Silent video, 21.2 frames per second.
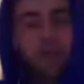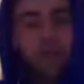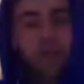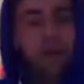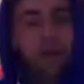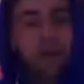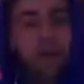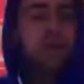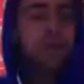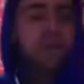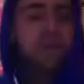the
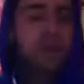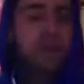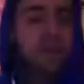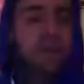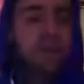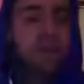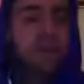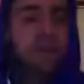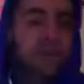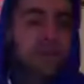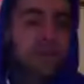
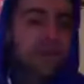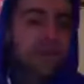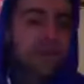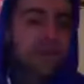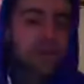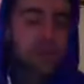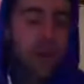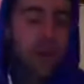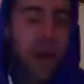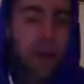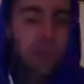Eredivisie has
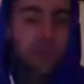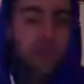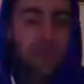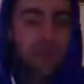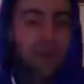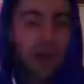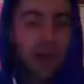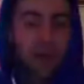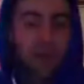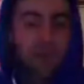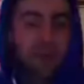dropped
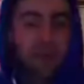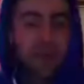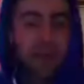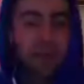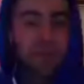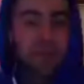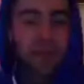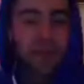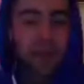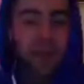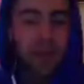out of the
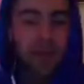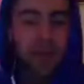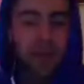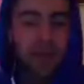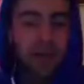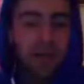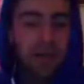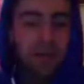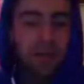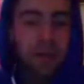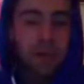top
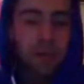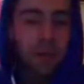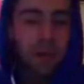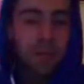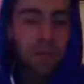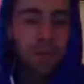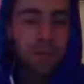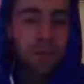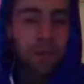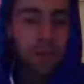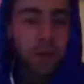10 in the
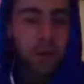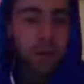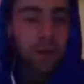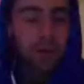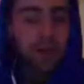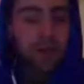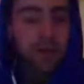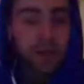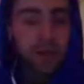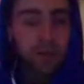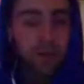UEFA
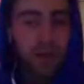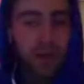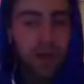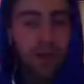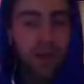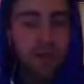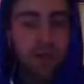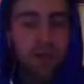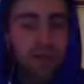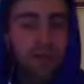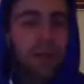coefficient
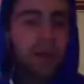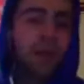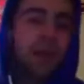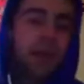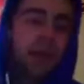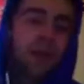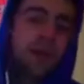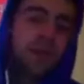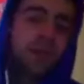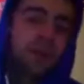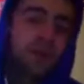rankings,
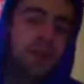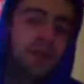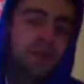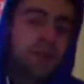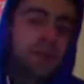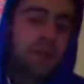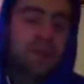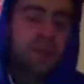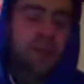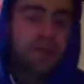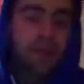what this
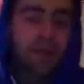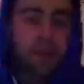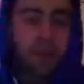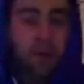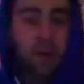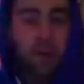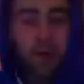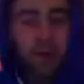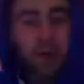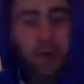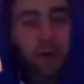means is that they no
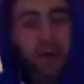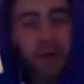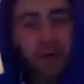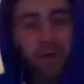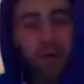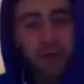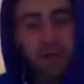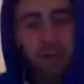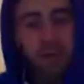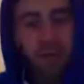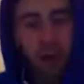longer can have a
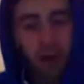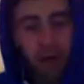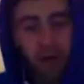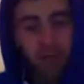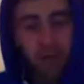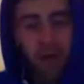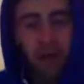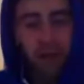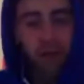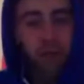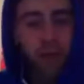team
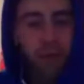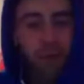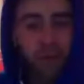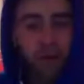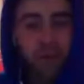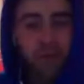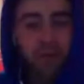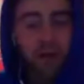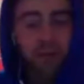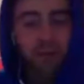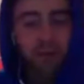automatically
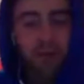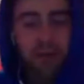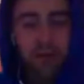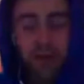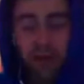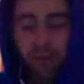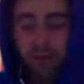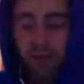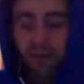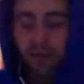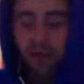qualify for the
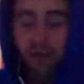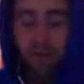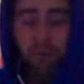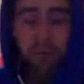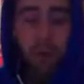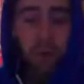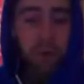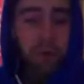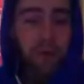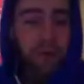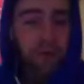Champions League.
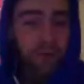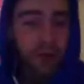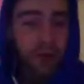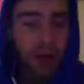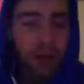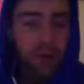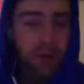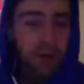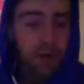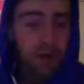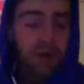Both
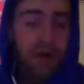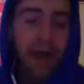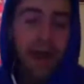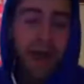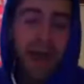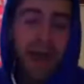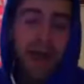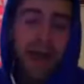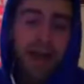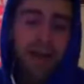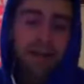Feyenoord
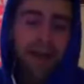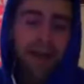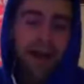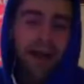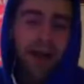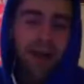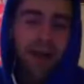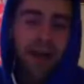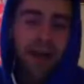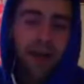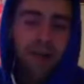and
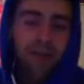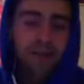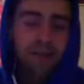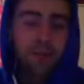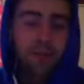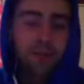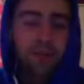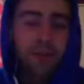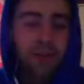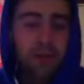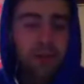Ajax,
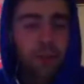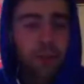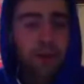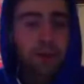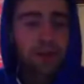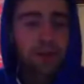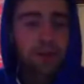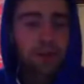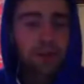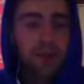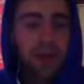who finished 1 and
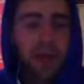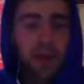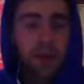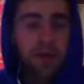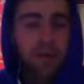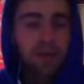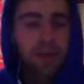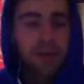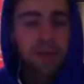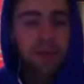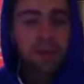2 in the
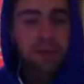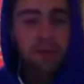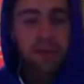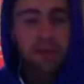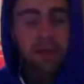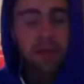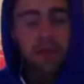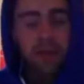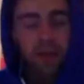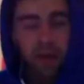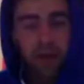Eredivisie this
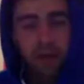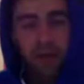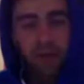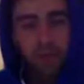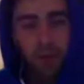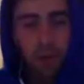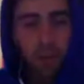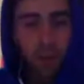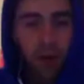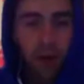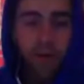year, are going to have
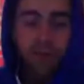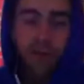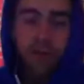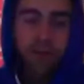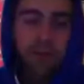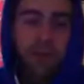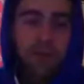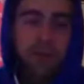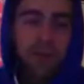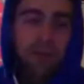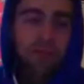to qualify for
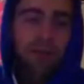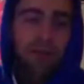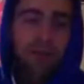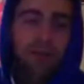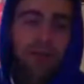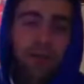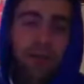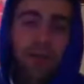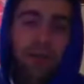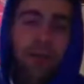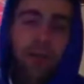the Champions
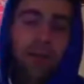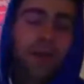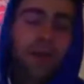League